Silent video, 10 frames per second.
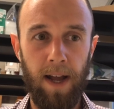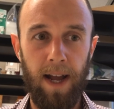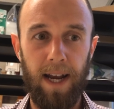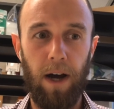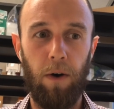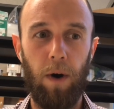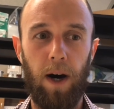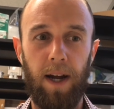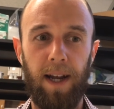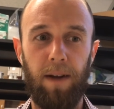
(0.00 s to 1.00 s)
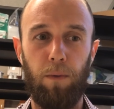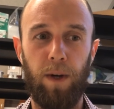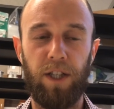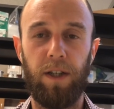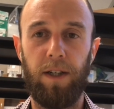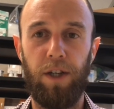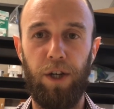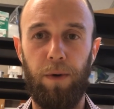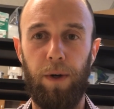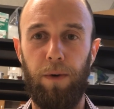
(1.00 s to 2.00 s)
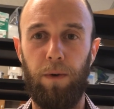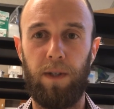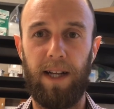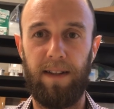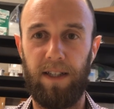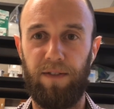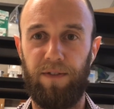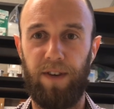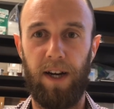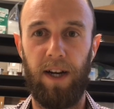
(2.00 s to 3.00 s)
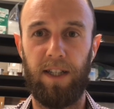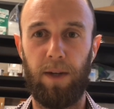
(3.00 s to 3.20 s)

Now, I wish I knew who said this first.